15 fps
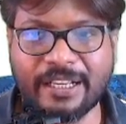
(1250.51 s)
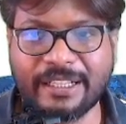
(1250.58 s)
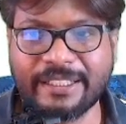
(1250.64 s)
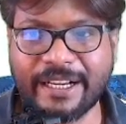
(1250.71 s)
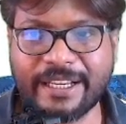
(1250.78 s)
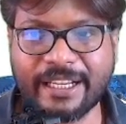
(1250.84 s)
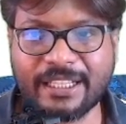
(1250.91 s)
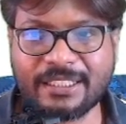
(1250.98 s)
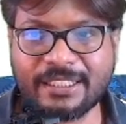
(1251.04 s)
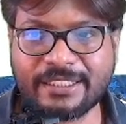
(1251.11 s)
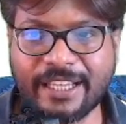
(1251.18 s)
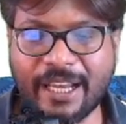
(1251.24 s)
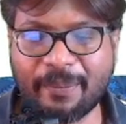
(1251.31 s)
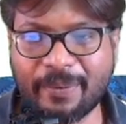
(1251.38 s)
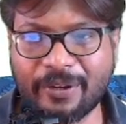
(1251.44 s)
The iteration is
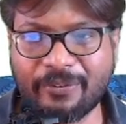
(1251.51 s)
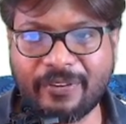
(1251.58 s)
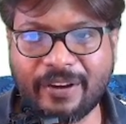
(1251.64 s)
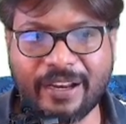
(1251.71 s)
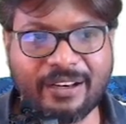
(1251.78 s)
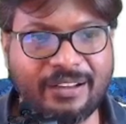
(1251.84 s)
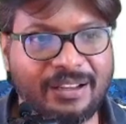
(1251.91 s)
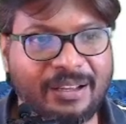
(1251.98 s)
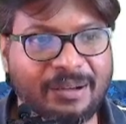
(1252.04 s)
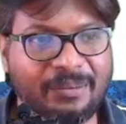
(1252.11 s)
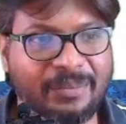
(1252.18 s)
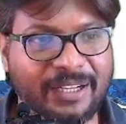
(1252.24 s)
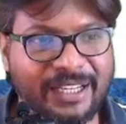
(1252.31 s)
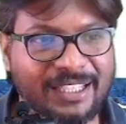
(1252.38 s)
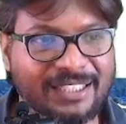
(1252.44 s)
happening fine,
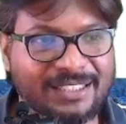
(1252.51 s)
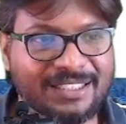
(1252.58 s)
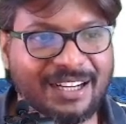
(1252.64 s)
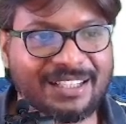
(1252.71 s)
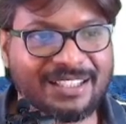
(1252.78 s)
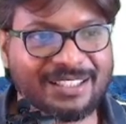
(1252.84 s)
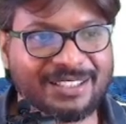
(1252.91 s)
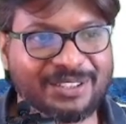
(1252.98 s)
but it is not